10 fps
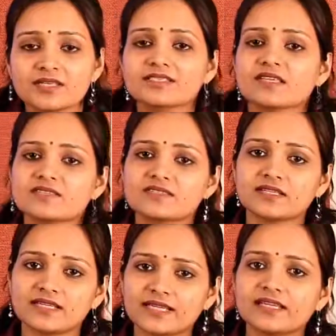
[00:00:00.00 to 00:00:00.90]
Since the
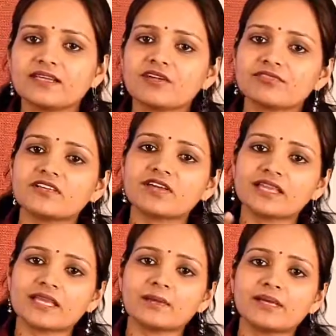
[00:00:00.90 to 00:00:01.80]
degree of the
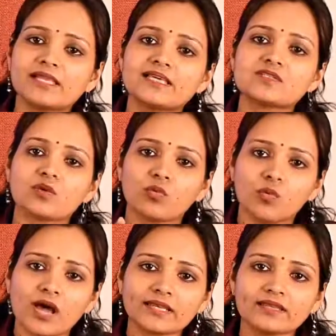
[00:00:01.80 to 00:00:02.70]
variable is
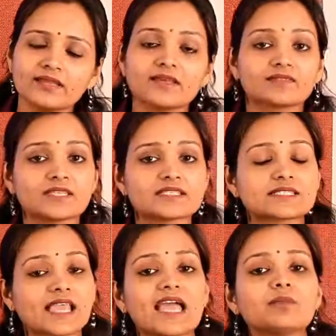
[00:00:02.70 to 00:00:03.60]
1, this
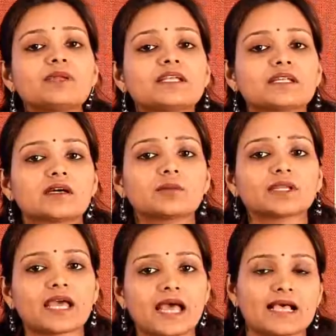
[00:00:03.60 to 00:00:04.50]
can be
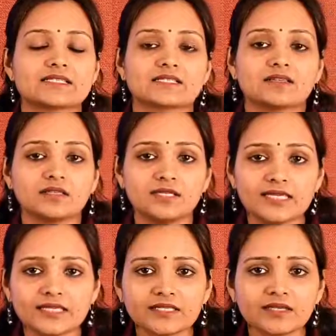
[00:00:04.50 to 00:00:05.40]
termed as
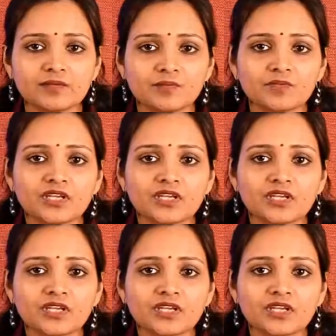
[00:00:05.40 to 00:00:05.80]
linear.